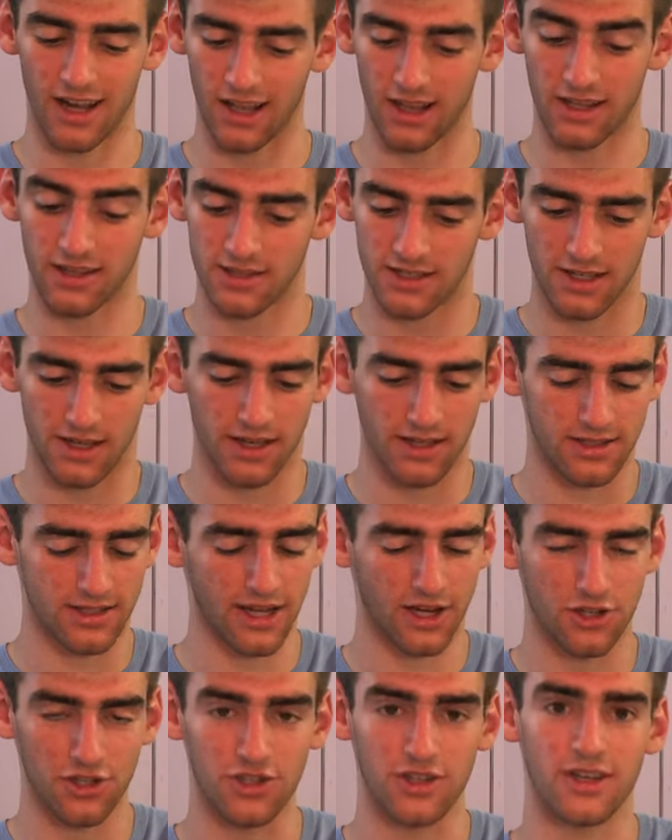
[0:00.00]
it's, it's
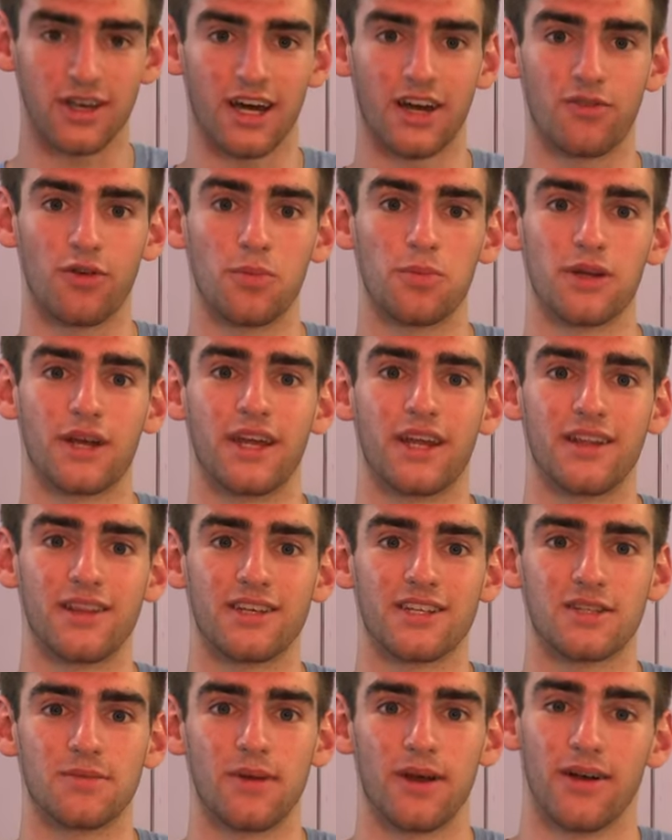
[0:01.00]
actually kind of replicating the
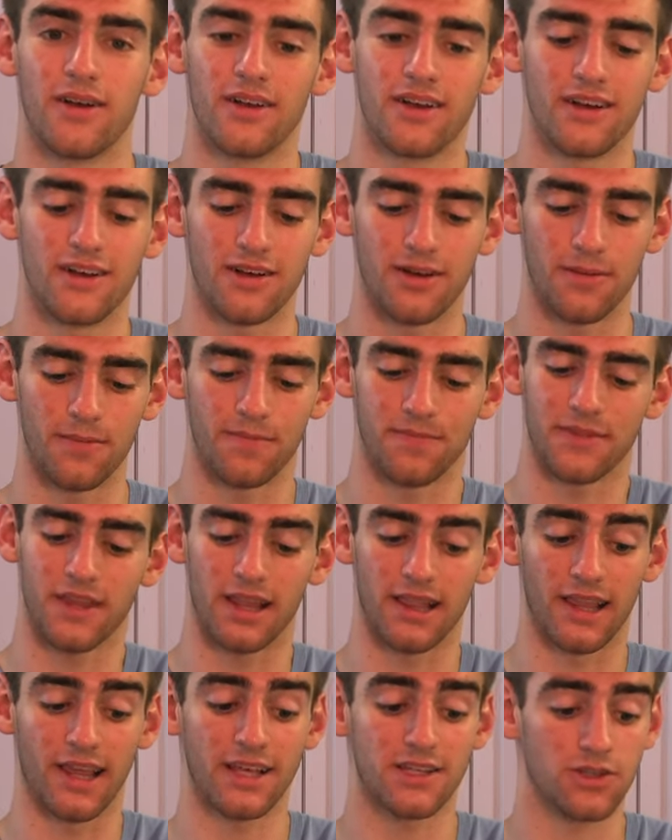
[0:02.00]
smell. Um,
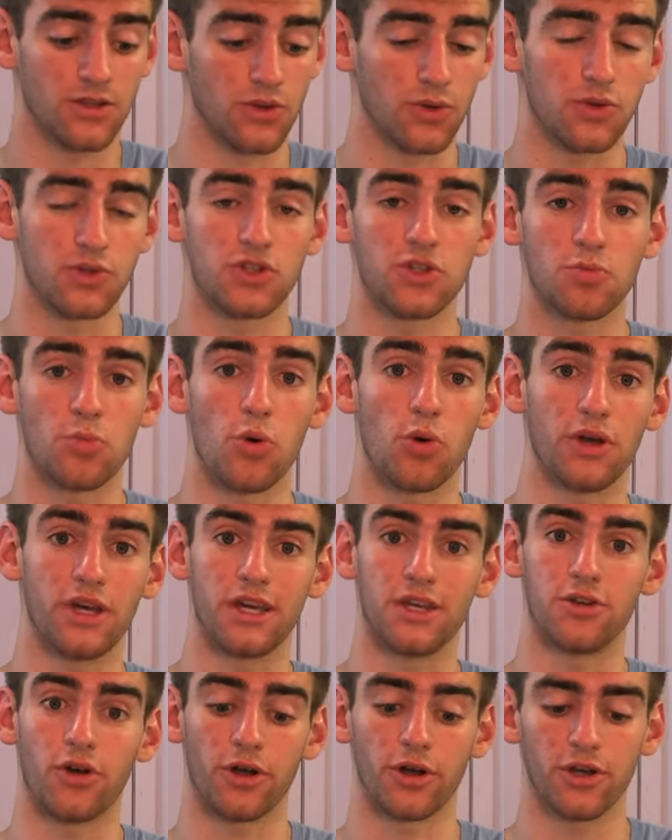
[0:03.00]
less on those
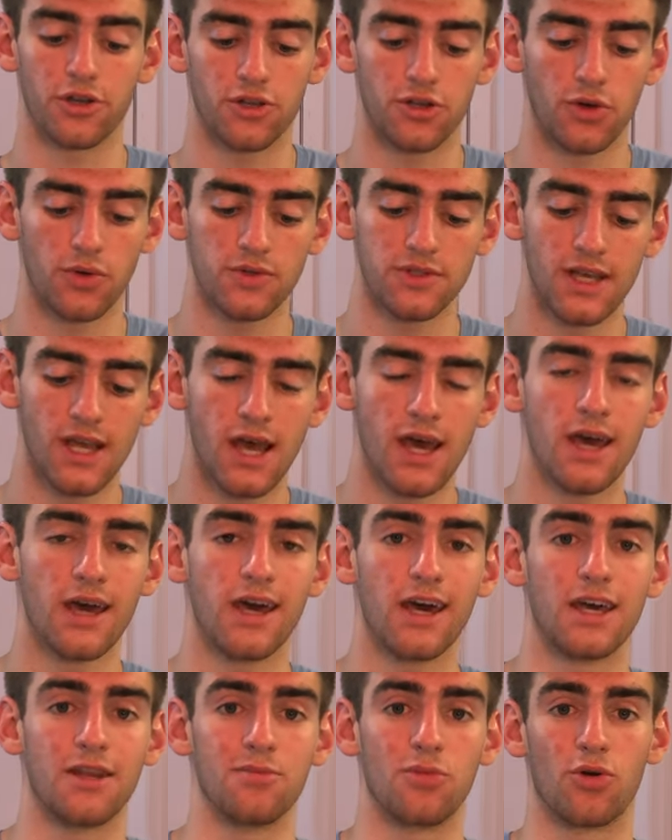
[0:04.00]
smoky, darker tones
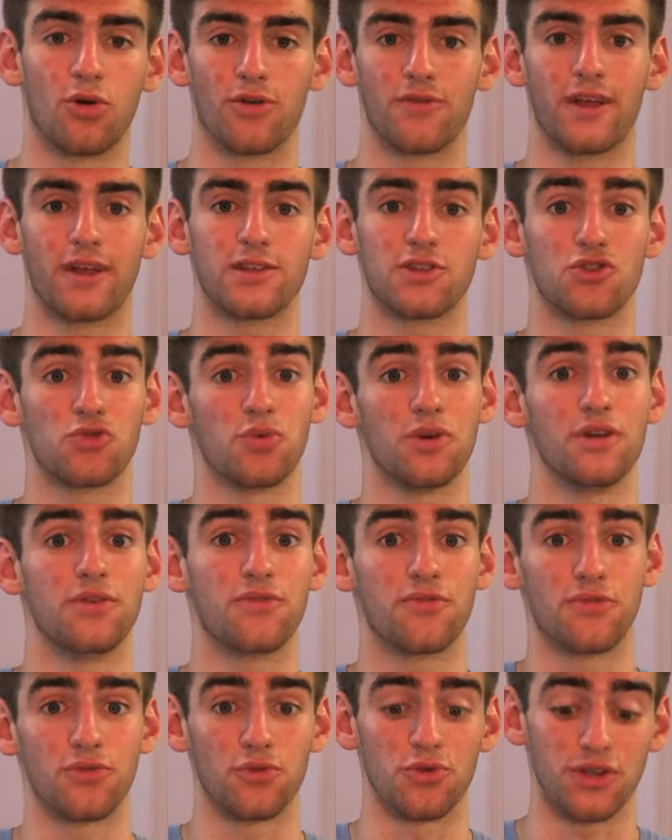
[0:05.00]
and more of that sweet,
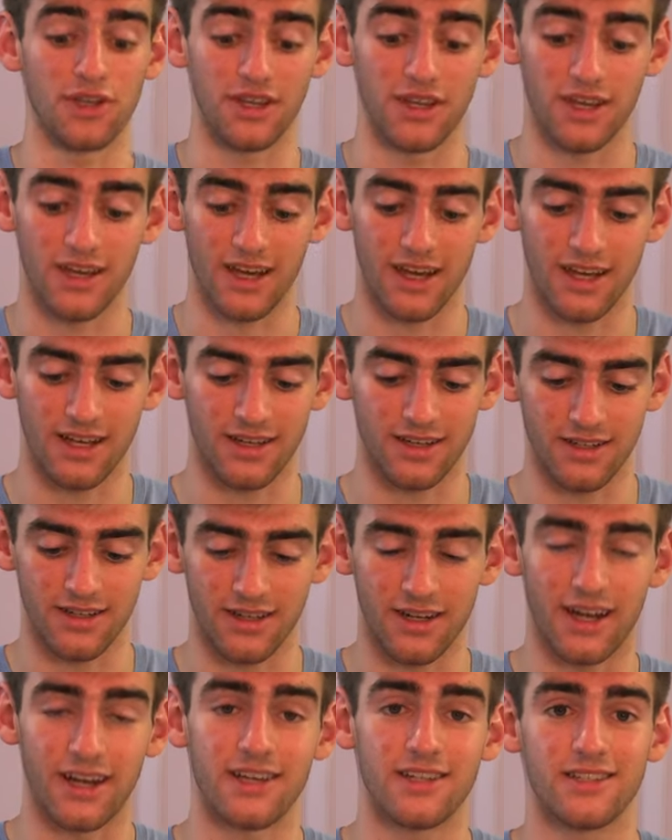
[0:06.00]
fruity, and
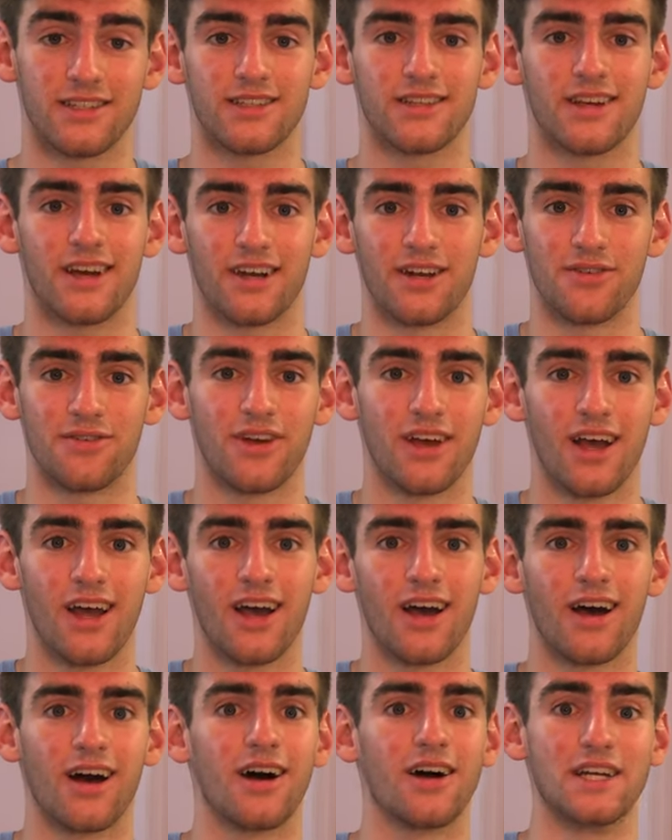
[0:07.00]
nice kind of
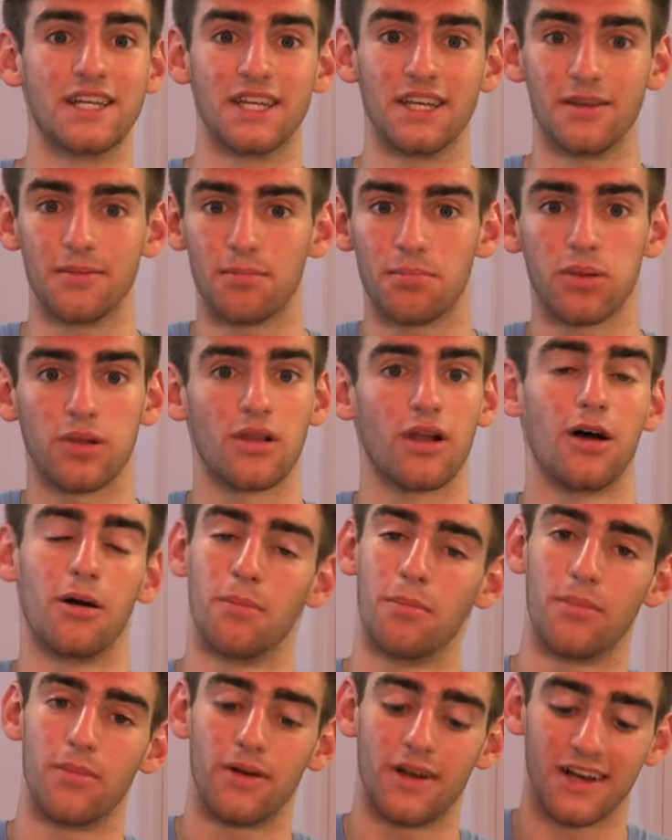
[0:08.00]
honey,
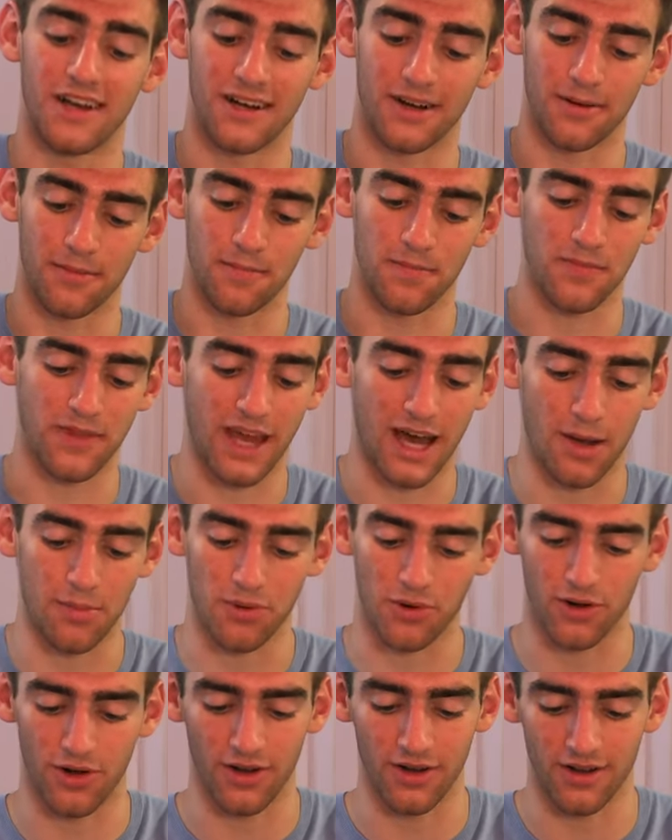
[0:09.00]
plum, um,
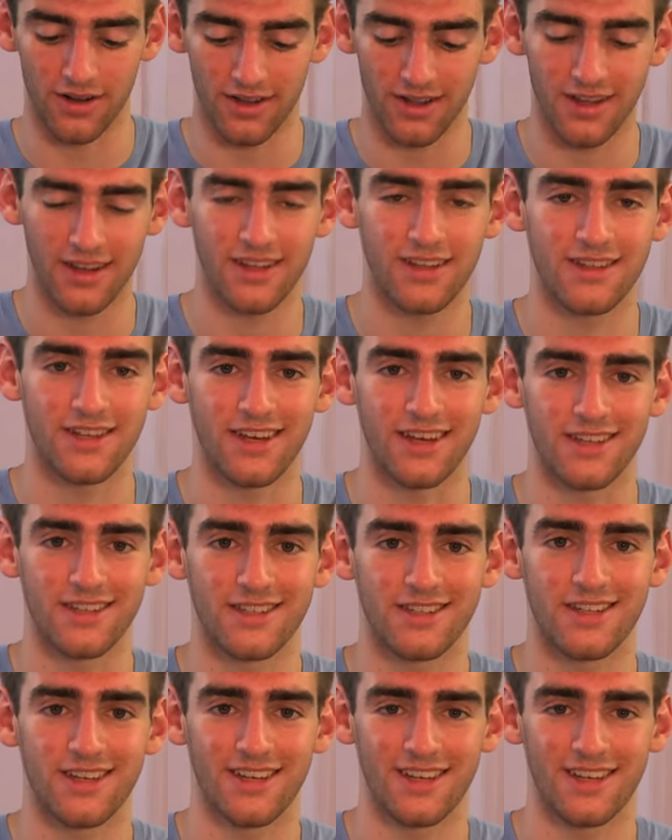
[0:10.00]
apricot taste.